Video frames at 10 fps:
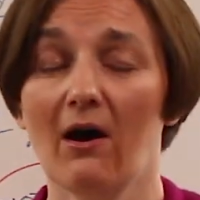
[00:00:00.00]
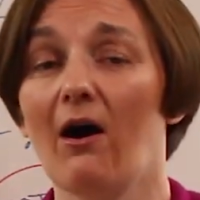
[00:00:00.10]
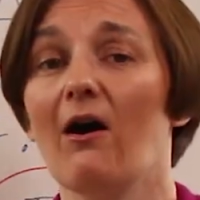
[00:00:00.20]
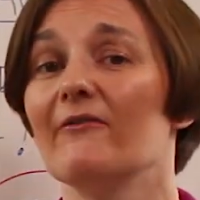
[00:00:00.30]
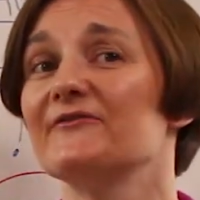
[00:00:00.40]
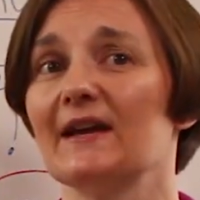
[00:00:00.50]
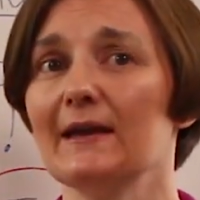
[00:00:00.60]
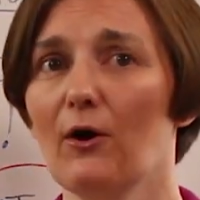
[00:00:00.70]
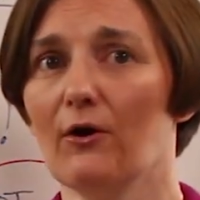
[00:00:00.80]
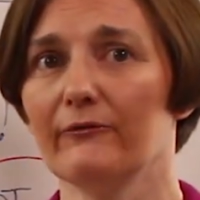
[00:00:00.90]
half day
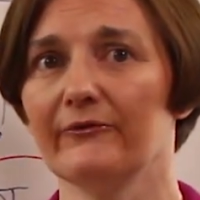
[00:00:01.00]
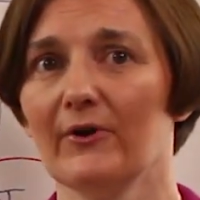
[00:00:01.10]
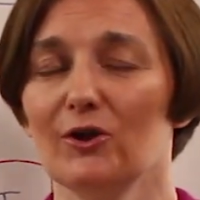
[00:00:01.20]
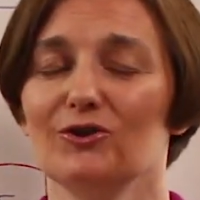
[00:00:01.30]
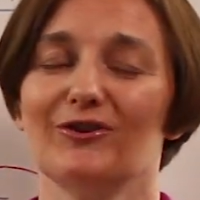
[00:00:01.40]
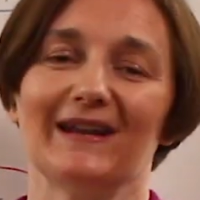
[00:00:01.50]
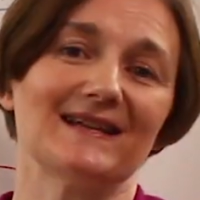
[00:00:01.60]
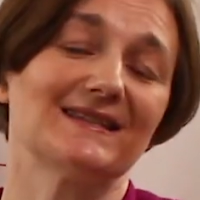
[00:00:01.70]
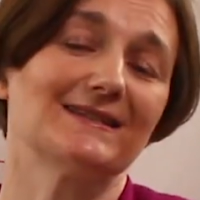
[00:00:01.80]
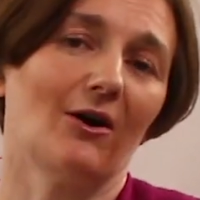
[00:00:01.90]
off, your
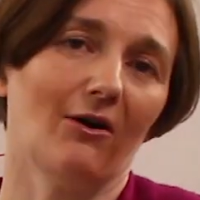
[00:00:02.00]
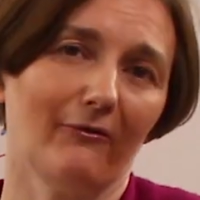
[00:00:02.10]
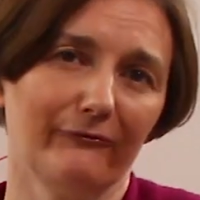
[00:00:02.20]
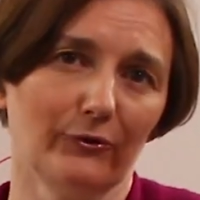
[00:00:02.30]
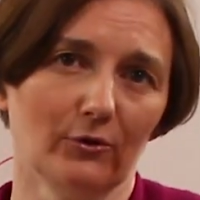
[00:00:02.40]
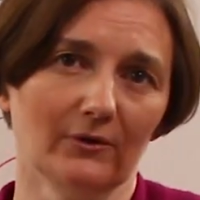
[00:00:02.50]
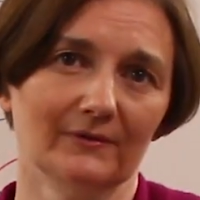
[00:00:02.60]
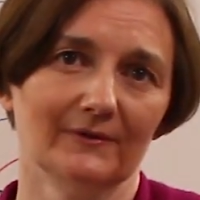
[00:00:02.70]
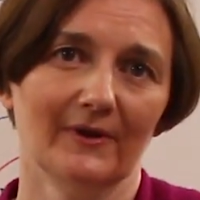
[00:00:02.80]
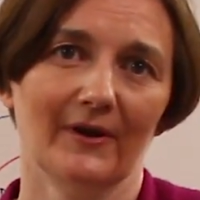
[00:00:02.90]
glass is half full,
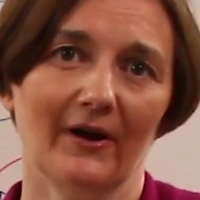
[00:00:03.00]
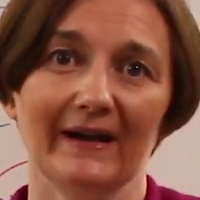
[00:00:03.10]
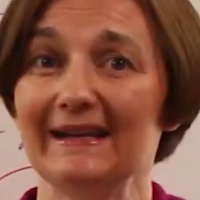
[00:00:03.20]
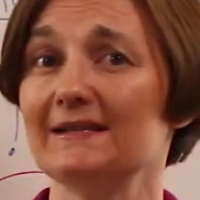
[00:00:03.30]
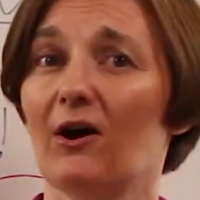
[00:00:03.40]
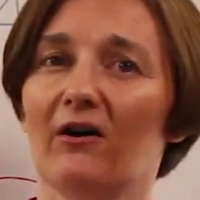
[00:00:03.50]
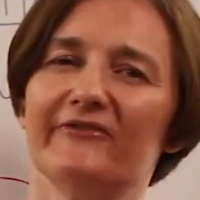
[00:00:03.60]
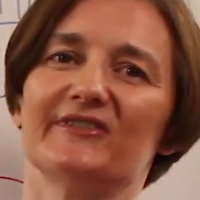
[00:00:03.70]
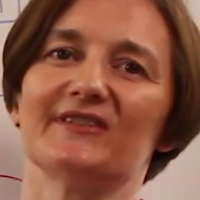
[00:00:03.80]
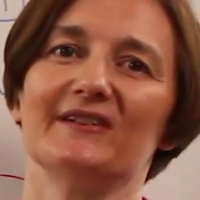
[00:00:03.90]
I need half a
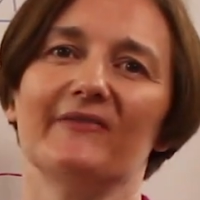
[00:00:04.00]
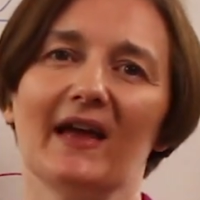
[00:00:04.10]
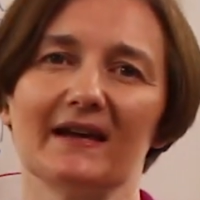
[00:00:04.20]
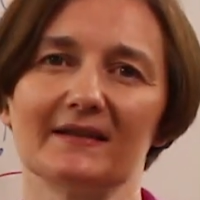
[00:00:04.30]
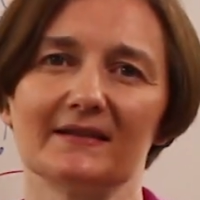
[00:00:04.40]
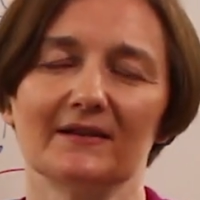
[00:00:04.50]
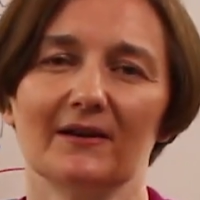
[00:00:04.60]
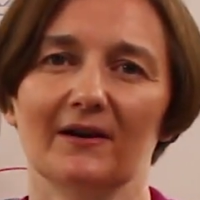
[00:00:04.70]
dozen of eggs,